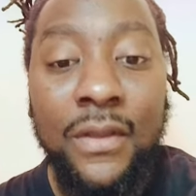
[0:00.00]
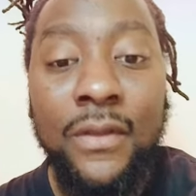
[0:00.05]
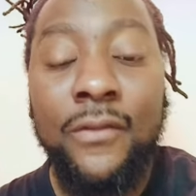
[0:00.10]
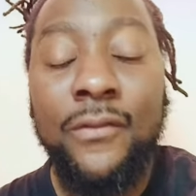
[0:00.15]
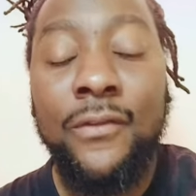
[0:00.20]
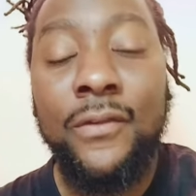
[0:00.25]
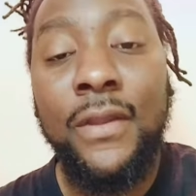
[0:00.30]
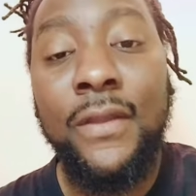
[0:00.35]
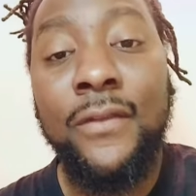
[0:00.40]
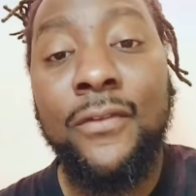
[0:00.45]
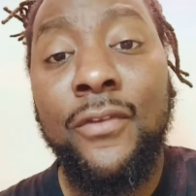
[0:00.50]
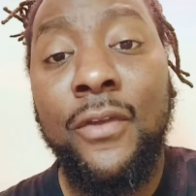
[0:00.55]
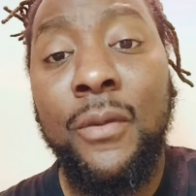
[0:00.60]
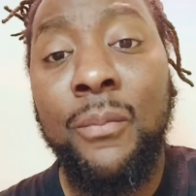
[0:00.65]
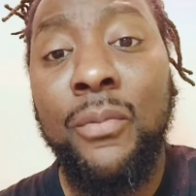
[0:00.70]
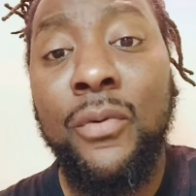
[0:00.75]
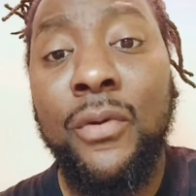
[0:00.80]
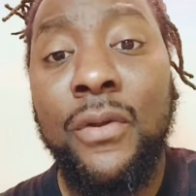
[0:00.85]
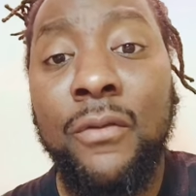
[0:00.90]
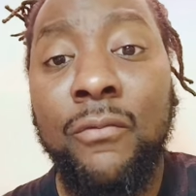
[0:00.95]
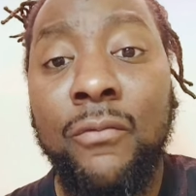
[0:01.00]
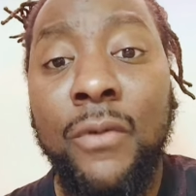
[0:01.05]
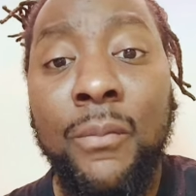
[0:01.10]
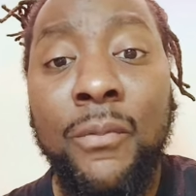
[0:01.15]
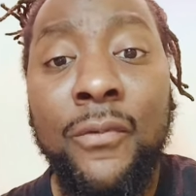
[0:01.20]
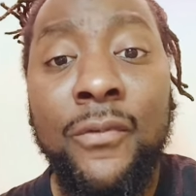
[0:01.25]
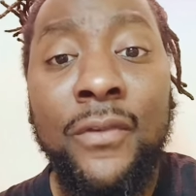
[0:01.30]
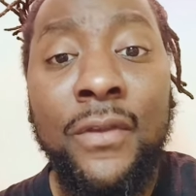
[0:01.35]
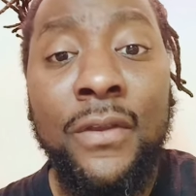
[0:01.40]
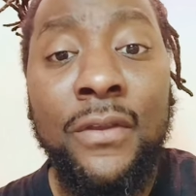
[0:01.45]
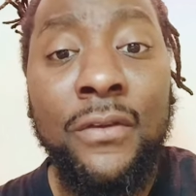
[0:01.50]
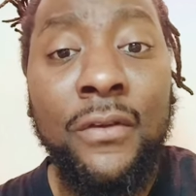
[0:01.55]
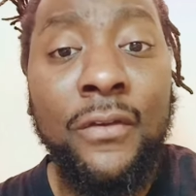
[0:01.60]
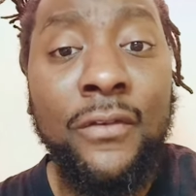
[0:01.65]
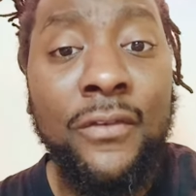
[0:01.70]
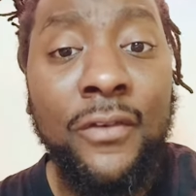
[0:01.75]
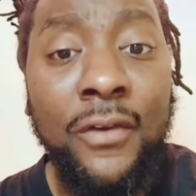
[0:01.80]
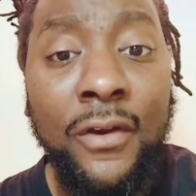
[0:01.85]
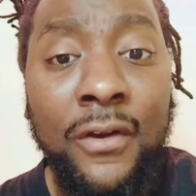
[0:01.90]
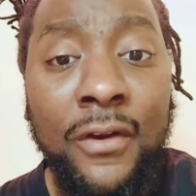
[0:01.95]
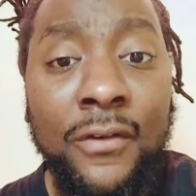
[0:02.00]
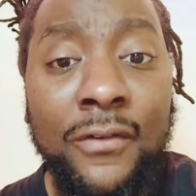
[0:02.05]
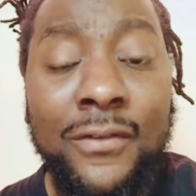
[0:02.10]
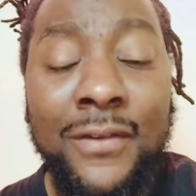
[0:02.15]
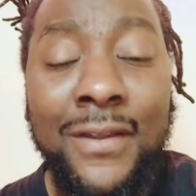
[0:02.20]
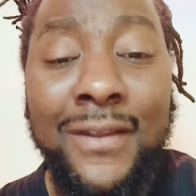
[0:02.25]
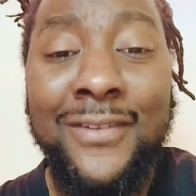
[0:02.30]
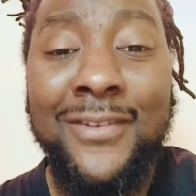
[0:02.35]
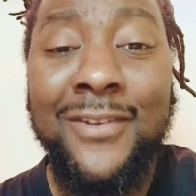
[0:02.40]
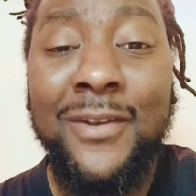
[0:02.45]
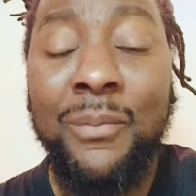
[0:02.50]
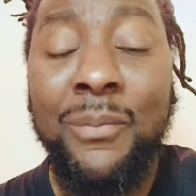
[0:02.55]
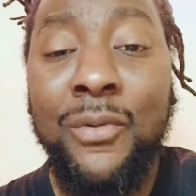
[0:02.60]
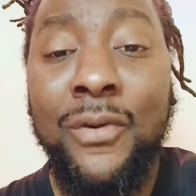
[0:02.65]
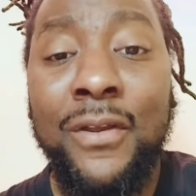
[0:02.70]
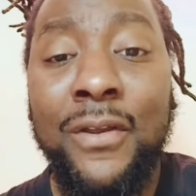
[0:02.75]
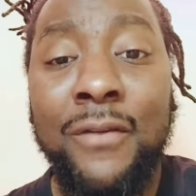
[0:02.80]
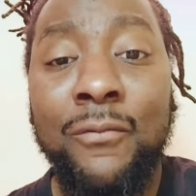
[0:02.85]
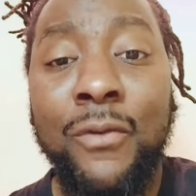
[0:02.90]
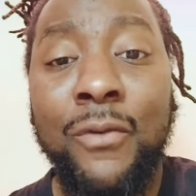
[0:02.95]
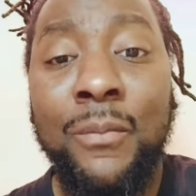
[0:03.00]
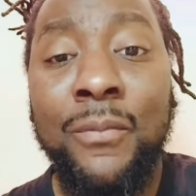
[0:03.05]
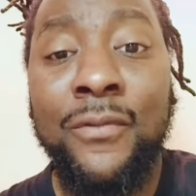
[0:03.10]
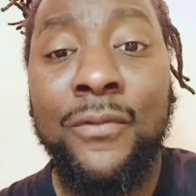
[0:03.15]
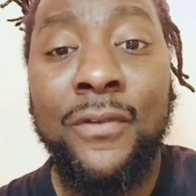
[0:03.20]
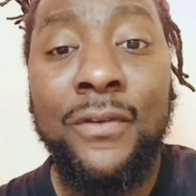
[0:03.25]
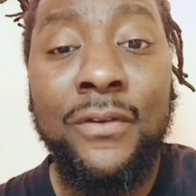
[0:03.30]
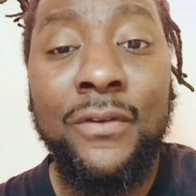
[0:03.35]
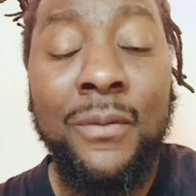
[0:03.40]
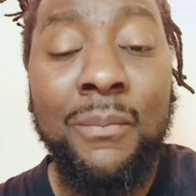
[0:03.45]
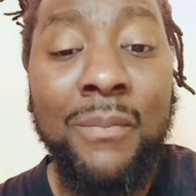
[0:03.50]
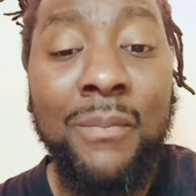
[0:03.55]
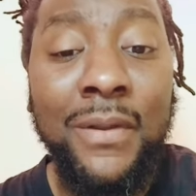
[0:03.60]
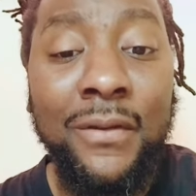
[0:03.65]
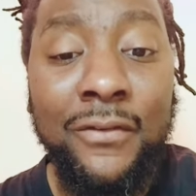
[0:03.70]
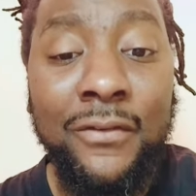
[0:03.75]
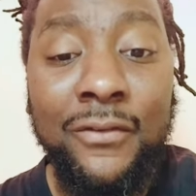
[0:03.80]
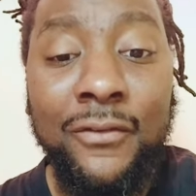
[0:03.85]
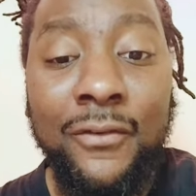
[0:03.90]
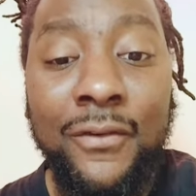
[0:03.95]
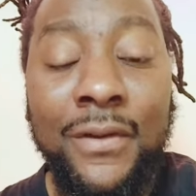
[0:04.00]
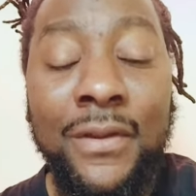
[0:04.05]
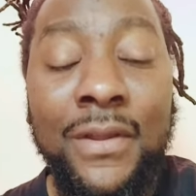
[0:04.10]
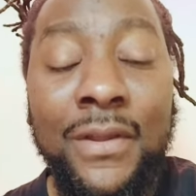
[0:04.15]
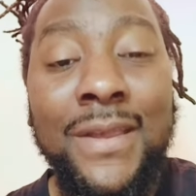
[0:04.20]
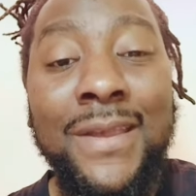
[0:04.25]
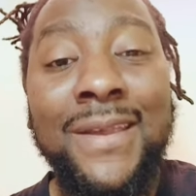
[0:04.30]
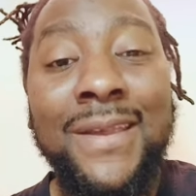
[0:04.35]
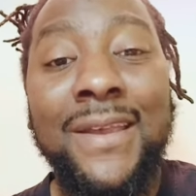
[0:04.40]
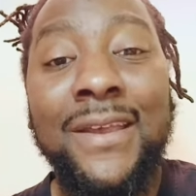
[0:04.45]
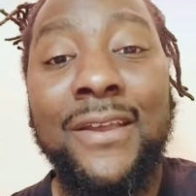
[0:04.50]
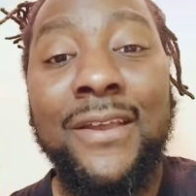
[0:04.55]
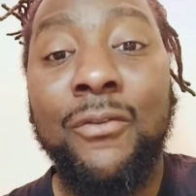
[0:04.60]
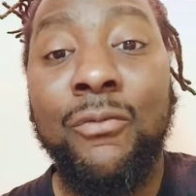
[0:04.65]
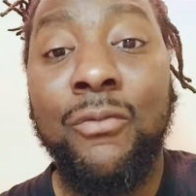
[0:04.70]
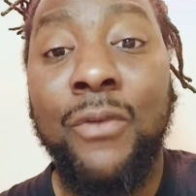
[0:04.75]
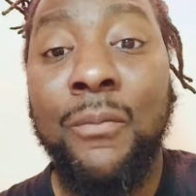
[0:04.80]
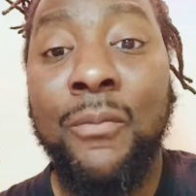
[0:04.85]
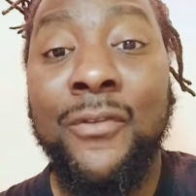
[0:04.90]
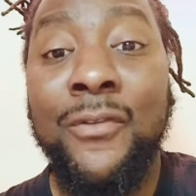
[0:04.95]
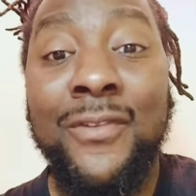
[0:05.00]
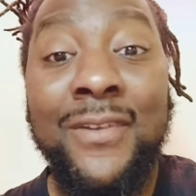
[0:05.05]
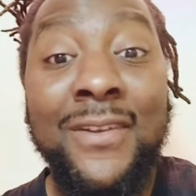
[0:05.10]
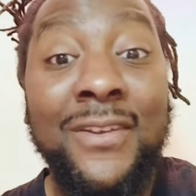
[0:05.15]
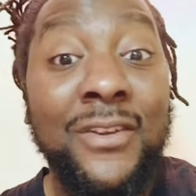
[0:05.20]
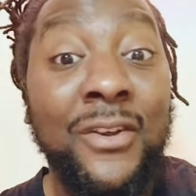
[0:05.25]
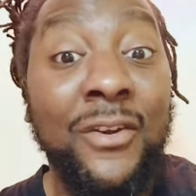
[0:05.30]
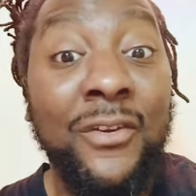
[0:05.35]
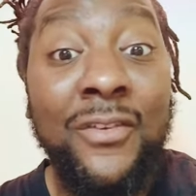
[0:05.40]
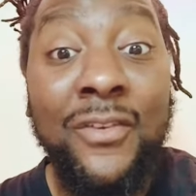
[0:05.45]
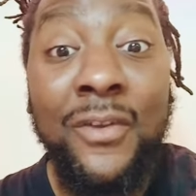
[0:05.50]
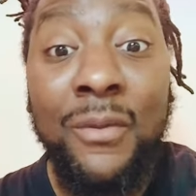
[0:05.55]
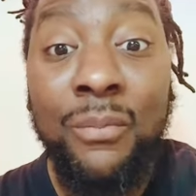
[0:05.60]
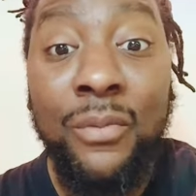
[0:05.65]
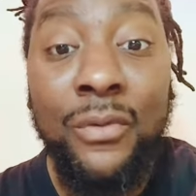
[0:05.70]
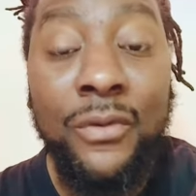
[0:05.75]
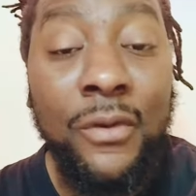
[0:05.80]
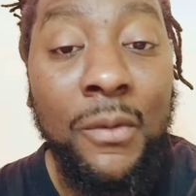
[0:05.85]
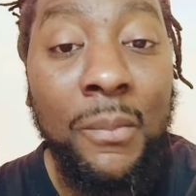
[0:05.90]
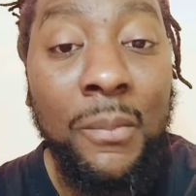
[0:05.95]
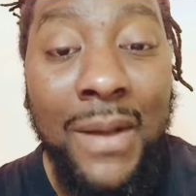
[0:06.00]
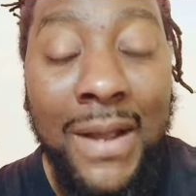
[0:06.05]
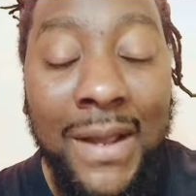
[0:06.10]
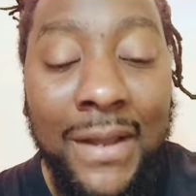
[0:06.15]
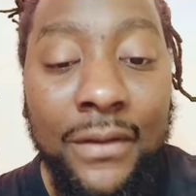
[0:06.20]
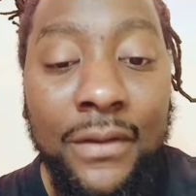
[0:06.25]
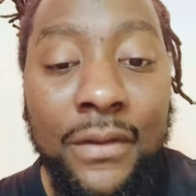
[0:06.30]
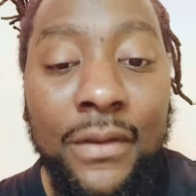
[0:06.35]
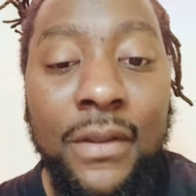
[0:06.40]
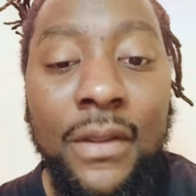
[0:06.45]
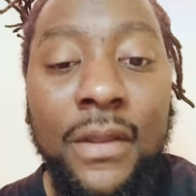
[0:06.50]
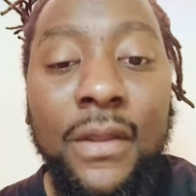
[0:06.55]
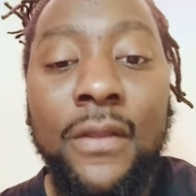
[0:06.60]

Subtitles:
So that temple can represent your church, that temple can represent your ministry, it could represent your temple, your body.